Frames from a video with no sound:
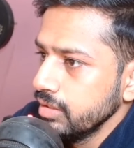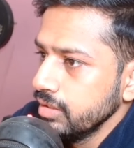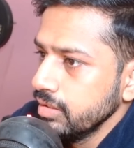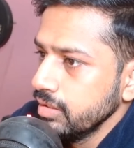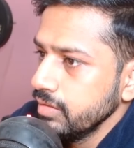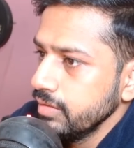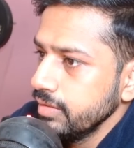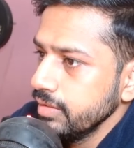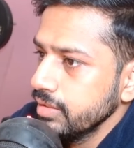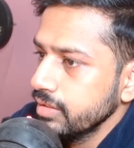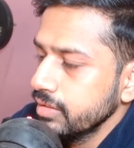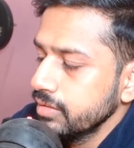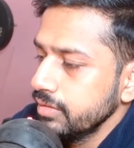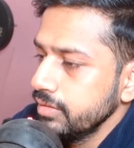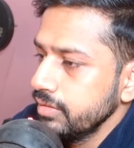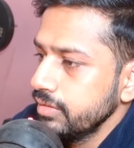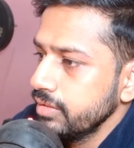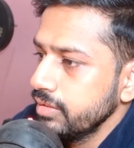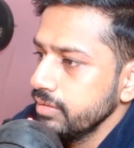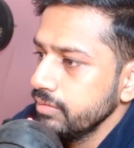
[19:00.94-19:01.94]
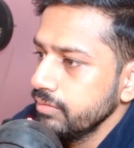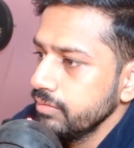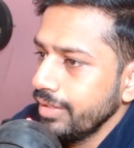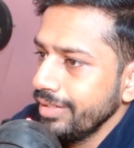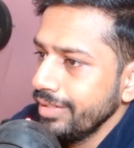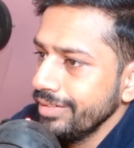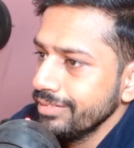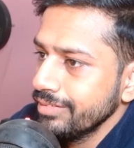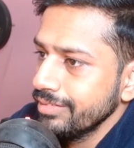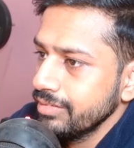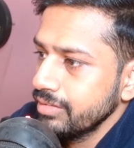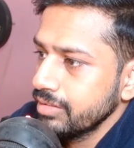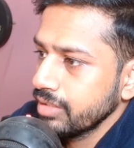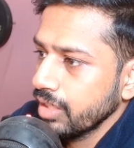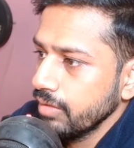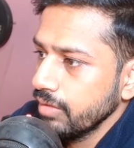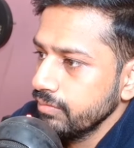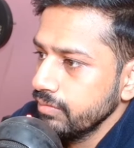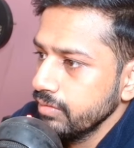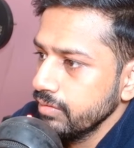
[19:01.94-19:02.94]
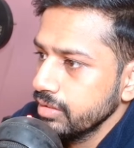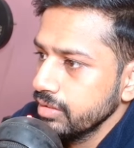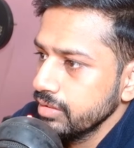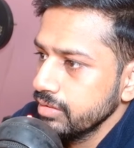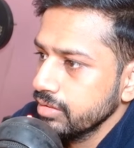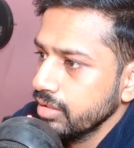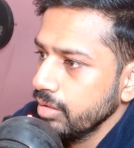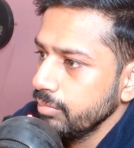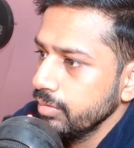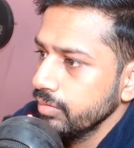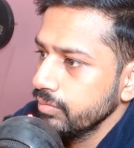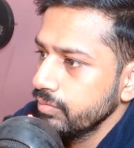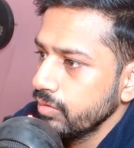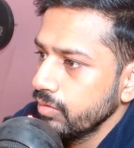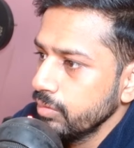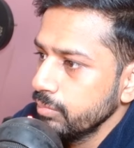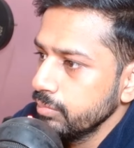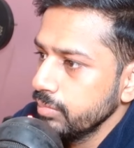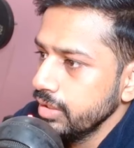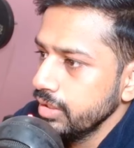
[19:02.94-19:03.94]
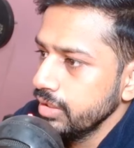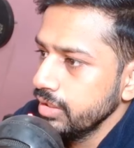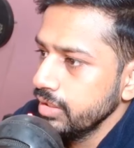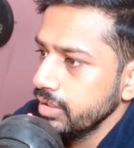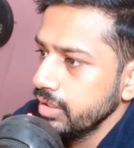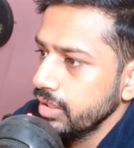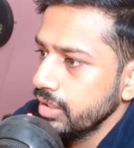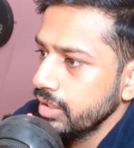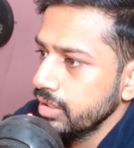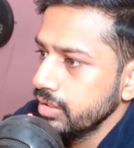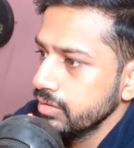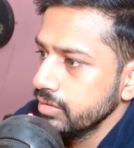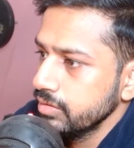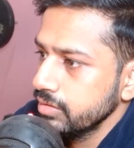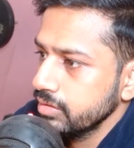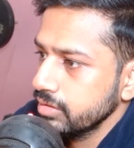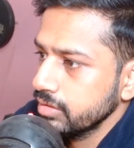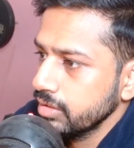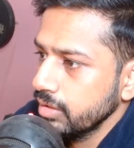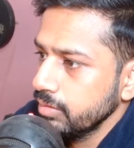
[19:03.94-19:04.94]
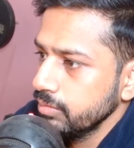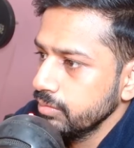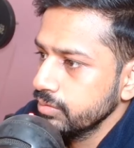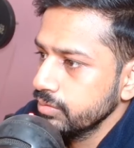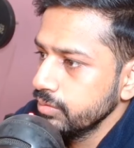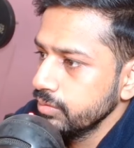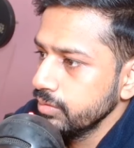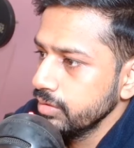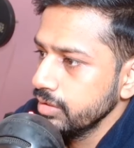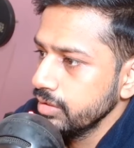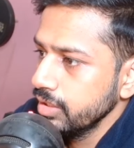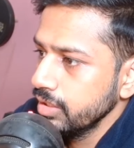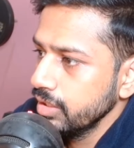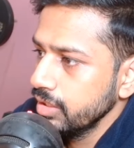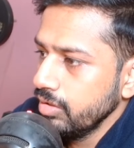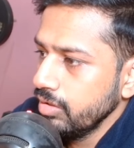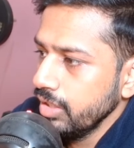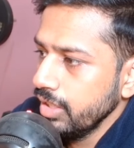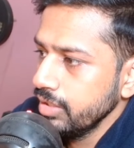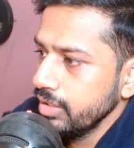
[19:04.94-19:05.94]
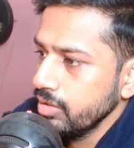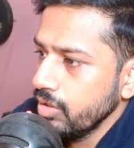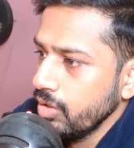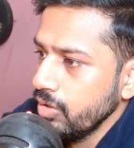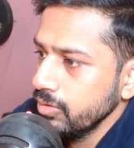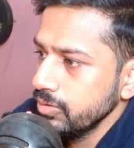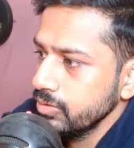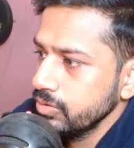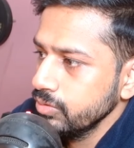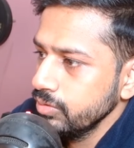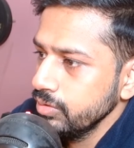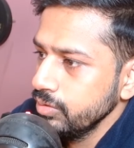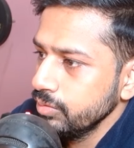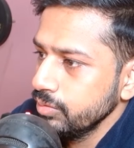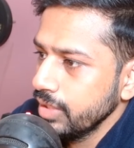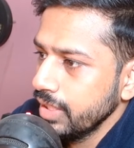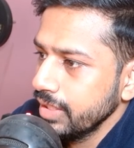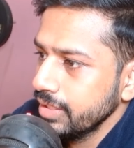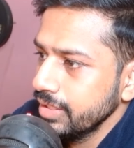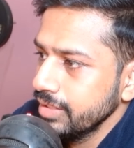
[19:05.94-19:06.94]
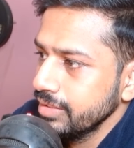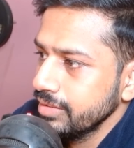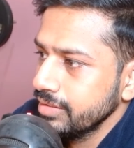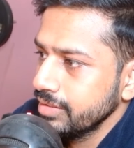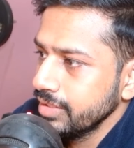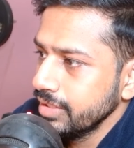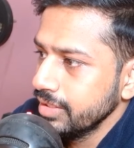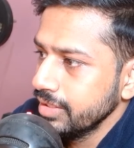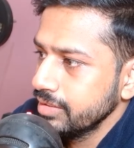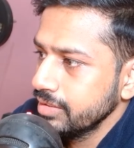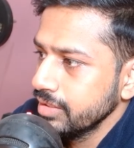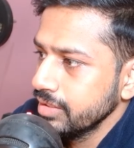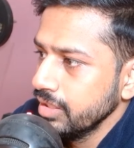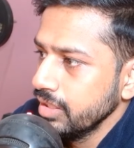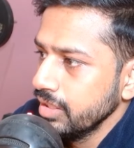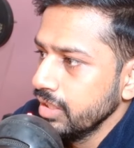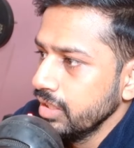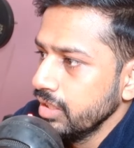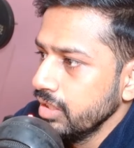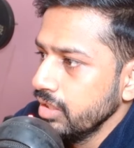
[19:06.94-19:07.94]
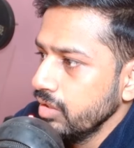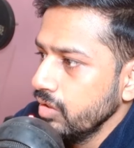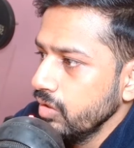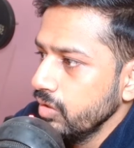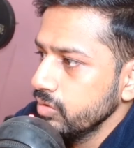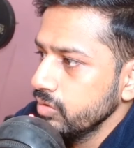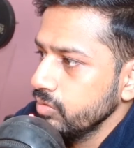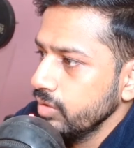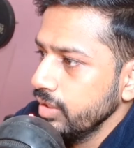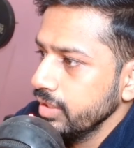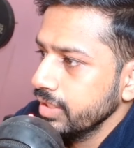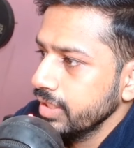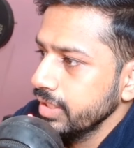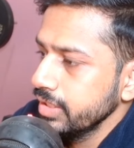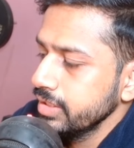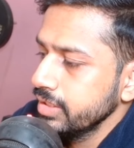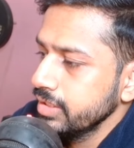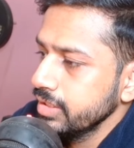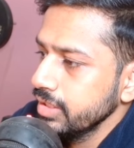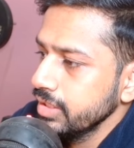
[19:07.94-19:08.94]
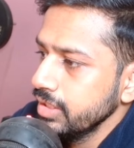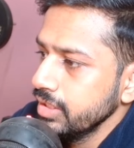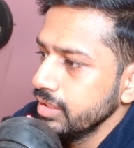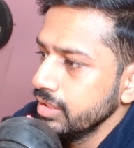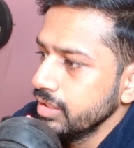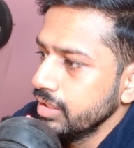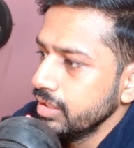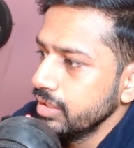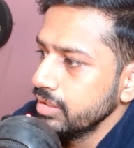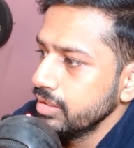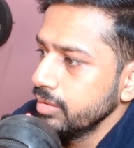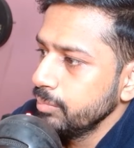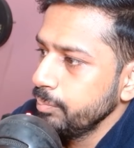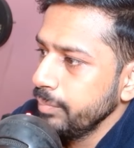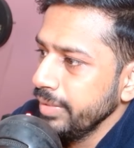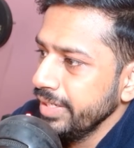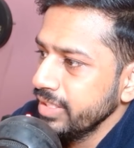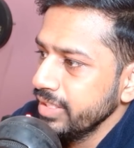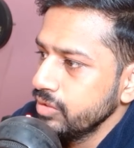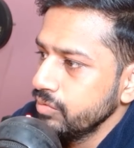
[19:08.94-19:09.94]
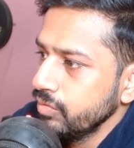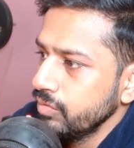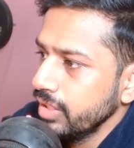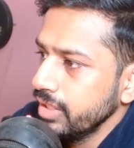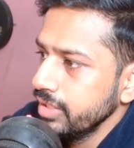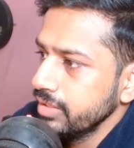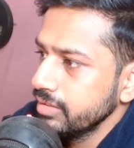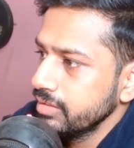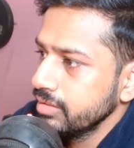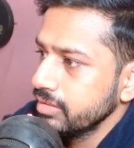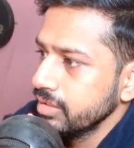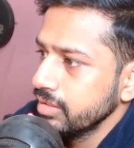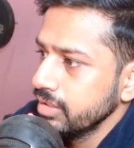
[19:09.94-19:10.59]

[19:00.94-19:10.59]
the country-wise traffic is coming from India, South Korea, and also United States. Also I can see the page-wise